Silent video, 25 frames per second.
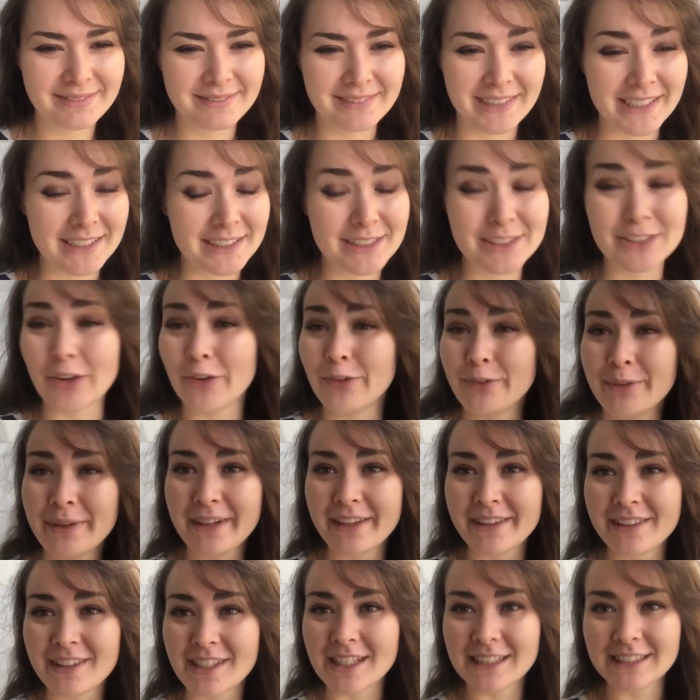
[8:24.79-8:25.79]
there's so
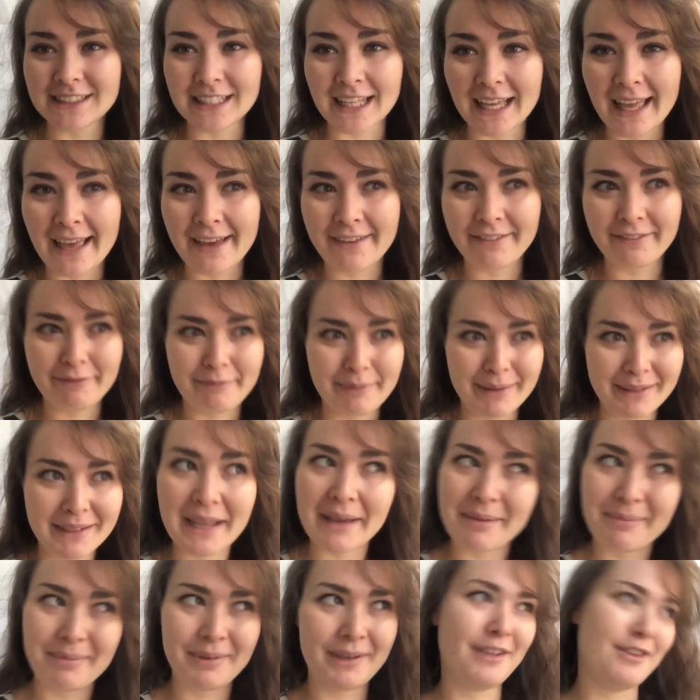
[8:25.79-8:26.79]
many things that have been
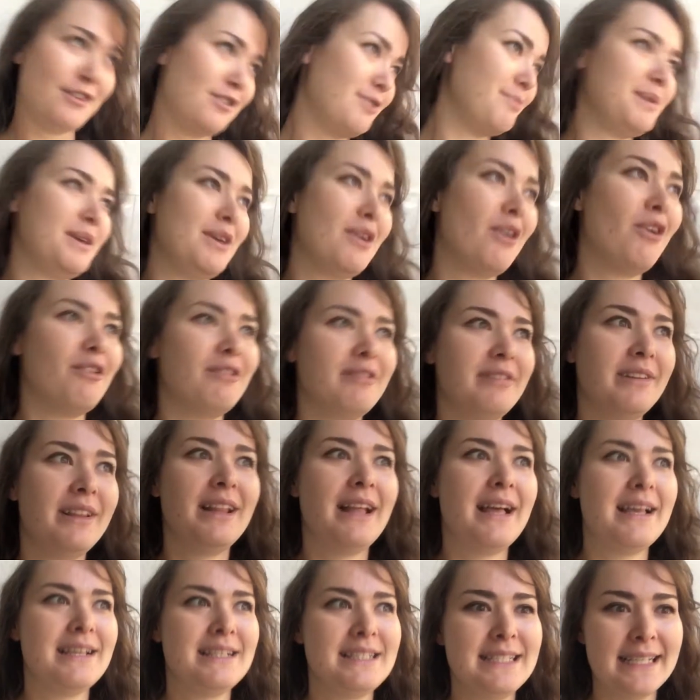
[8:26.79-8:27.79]
happening to me over the
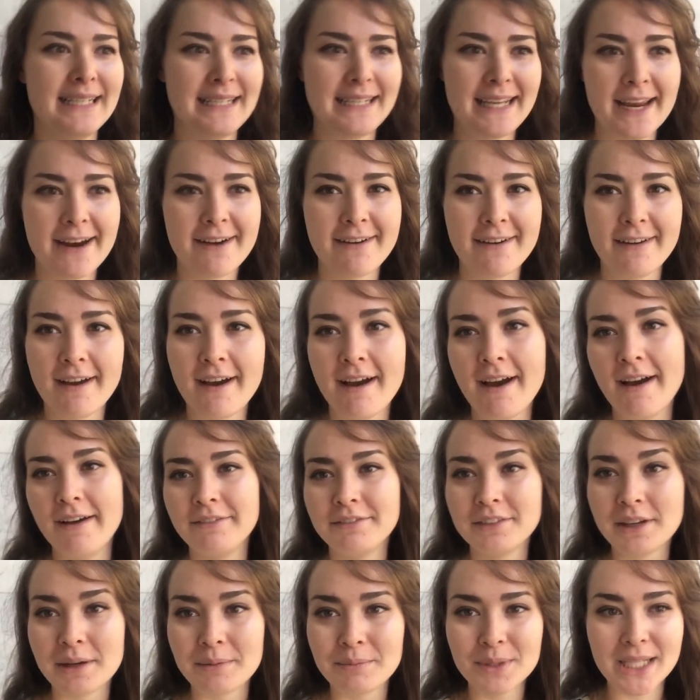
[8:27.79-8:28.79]
last like year and a
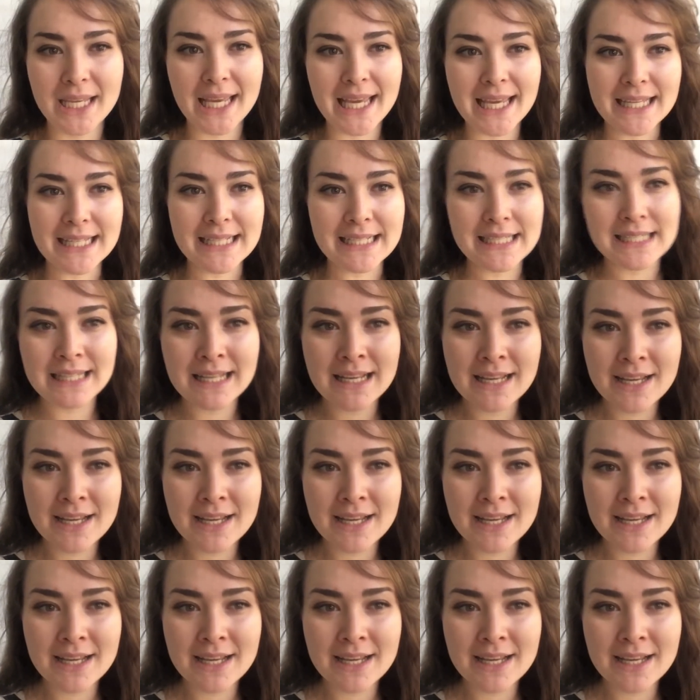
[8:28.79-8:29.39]
half, couple of years,